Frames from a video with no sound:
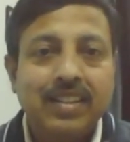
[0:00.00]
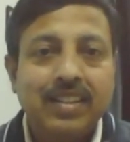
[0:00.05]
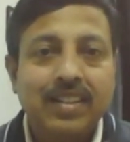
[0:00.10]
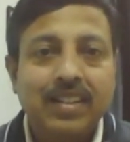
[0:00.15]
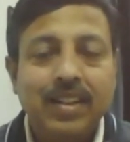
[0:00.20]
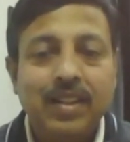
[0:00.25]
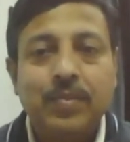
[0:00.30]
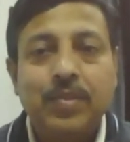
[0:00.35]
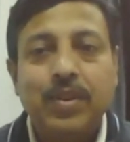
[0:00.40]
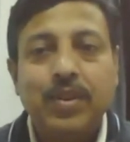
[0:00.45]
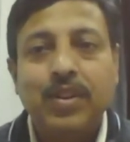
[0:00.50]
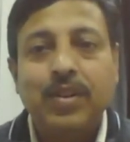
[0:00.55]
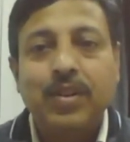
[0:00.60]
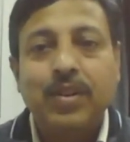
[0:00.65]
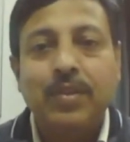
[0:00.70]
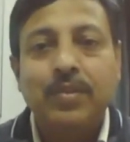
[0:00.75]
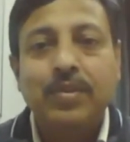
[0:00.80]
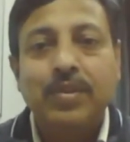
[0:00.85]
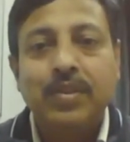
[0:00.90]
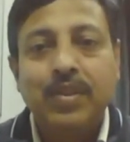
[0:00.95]
in front
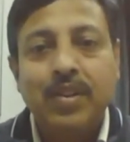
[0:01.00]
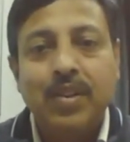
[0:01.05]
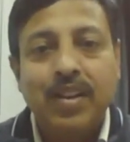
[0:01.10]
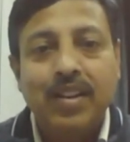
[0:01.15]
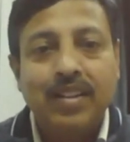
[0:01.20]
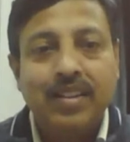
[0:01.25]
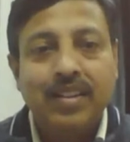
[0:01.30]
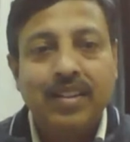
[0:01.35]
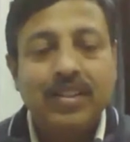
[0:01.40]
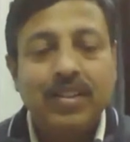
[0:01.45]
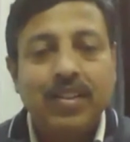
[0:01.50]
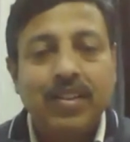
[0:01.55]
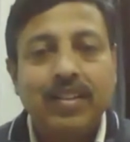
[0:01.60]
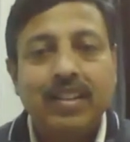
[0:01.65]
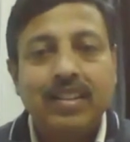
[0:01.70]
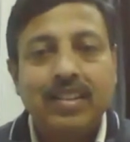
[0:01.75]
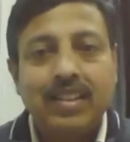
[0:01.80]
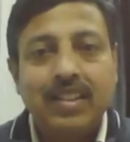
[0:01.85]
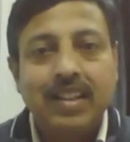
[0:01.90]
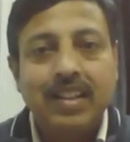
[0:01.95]
of this
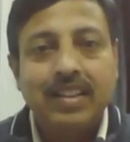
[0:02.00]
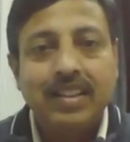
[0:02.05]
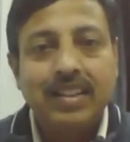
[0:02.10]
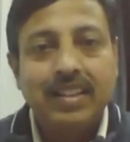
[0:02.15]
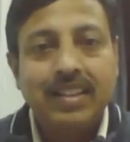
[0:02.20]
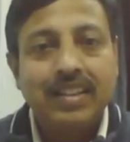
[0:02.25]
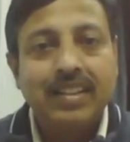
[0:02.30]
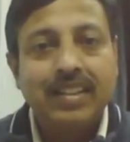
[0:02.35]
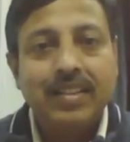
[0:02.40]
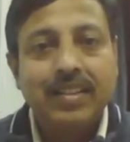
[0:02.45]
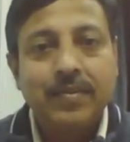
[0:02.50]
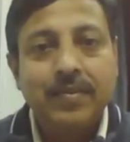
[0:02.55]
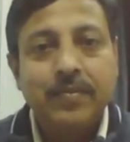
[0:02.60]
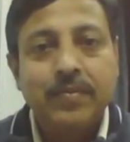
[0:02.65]
August gathering.